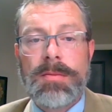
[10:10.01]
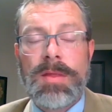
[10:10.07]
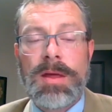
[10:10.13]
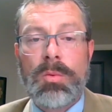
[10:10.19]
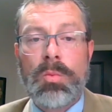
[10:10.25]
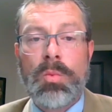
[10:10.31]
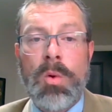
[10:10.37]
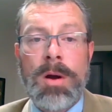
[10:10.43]

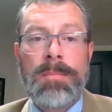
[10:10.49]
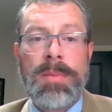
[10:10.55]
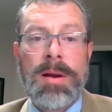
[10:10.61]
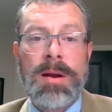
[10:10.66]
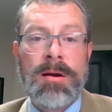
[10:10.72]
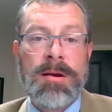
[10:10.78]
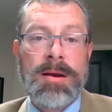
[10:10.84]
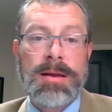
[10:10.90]
that one
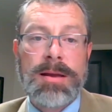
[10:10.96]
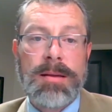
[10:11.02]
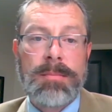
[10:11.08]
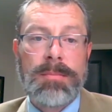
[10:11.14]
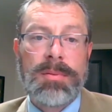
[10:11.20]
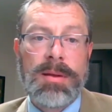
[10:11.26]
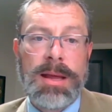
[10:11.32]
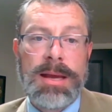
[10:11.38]
parent
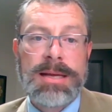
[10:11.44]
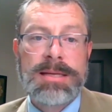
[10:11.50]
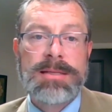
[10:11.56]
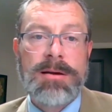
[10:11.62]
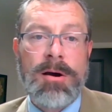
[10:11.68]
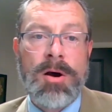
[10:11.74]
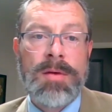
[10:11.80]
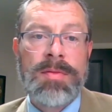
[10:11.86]
can
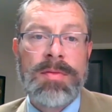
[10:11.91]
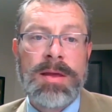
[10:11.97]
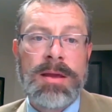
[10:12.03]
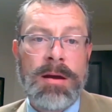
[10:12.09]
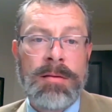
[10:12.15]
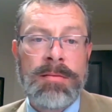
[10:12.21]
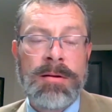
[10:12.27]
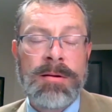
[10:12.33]
place on
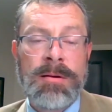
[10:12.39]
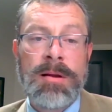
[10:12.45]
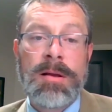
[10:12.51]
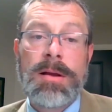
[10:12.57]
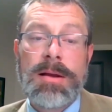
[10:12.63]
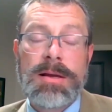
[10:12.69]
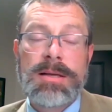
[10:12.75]
the other,